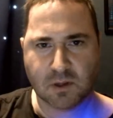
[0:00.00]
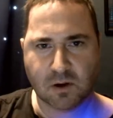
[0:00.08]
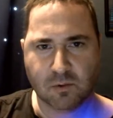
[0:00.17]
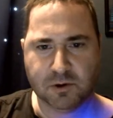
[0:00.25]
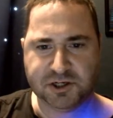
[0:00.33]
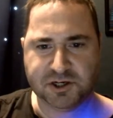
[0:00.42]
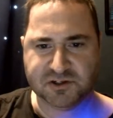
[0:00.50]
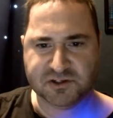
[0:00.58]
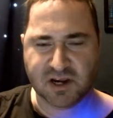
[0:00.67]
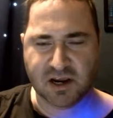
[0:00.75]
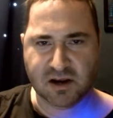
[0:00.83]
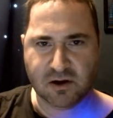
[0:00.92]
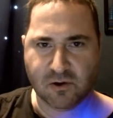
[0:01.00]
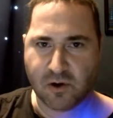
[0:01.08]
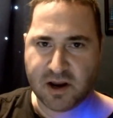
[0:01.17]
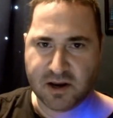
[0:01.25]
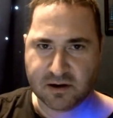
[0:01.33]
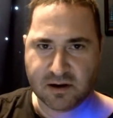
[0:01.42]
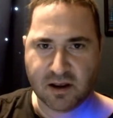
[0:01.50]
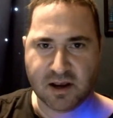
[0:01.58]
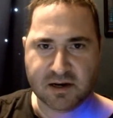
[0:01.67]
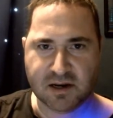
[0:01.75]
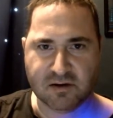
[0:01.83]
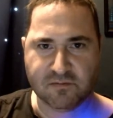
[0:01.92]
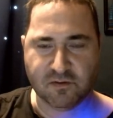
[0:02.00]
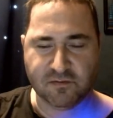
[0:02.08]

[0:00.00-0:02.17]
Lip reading: which is a great idea for